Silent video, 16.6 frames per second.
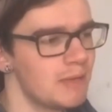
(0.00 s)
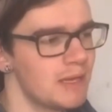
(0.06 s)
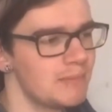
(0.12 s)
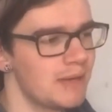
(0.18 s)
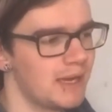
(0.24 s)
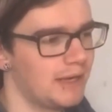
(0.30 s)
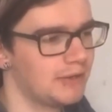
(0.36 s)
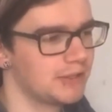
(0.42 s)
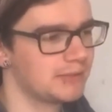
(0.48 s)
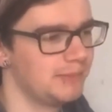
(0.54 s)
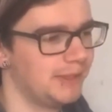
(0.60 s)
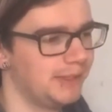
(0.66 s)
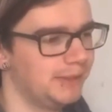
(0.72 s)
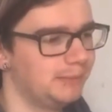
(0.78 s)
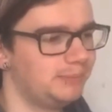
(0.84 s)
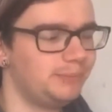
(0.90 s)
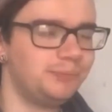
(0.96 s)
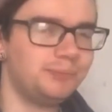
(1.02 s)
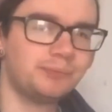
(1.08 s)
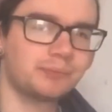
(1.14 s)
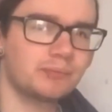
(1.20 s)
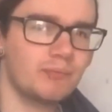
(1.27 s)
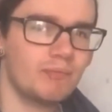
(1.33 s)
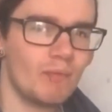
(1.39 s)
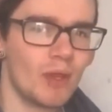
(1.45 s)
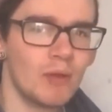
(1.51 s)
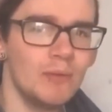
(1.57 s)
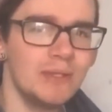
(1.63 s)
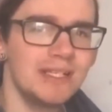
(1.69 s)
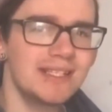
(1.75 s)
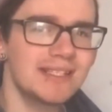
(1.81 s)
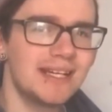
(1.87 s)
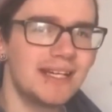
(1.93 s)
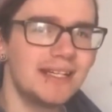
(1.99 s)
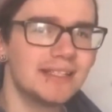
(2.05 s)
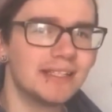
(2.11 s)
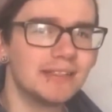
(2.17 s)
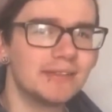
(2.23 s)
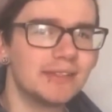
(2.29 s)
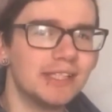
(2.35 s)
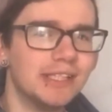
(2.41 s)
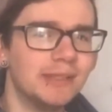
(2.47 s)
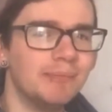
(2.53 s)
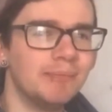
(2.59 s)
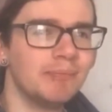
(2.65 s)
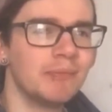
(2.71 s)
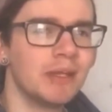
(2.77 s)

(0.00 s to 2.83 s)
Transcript: Me and my housemate, we decided that